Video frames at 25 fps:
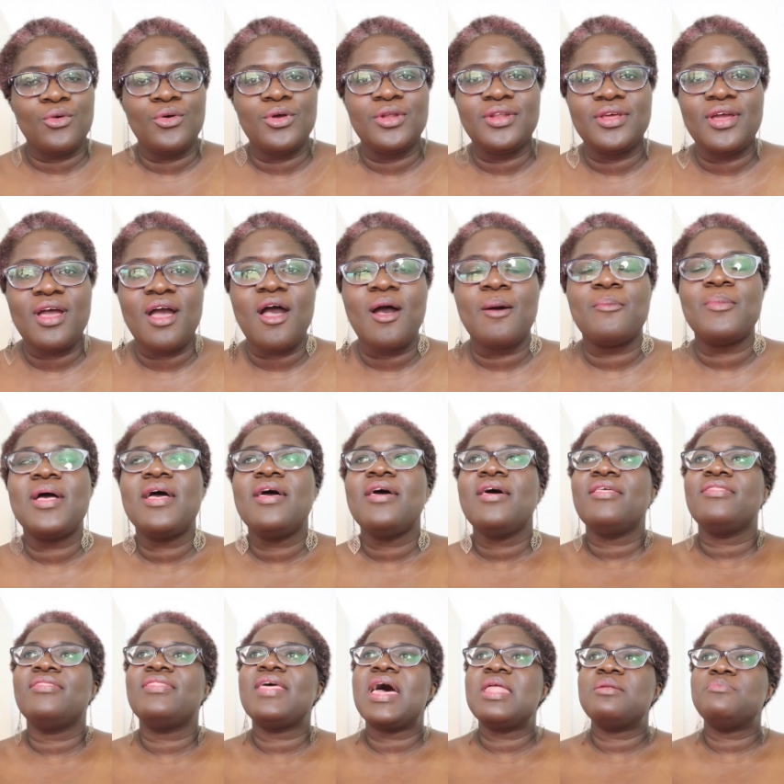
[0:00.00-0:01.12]
could come
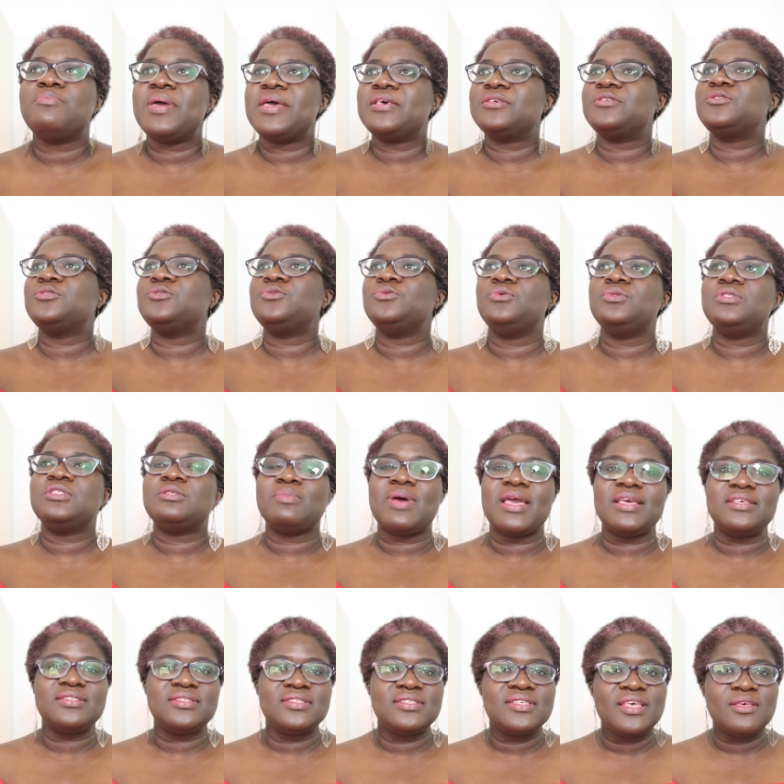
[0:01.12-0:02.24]
that best suits my
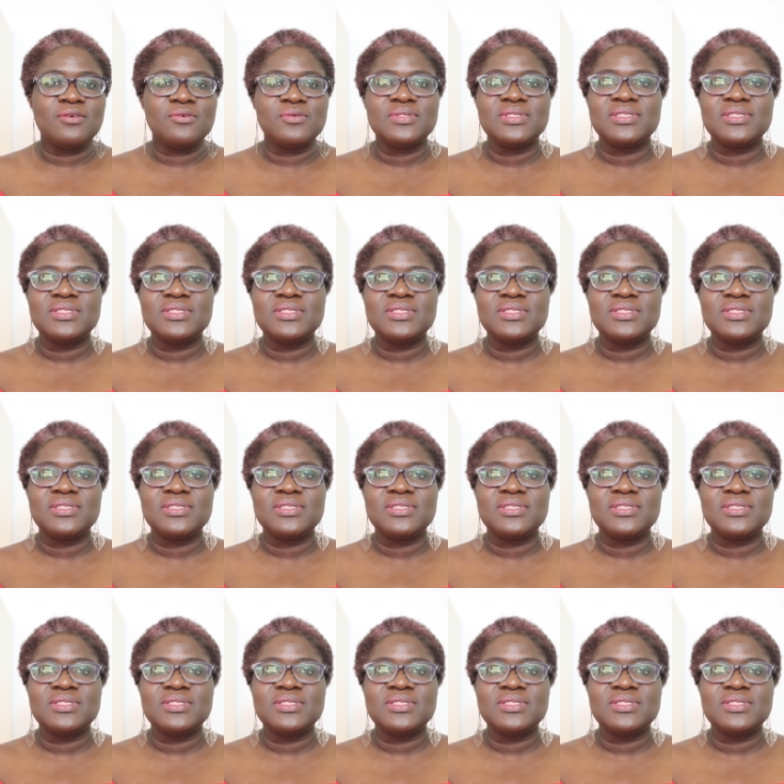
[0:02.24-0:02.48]
skill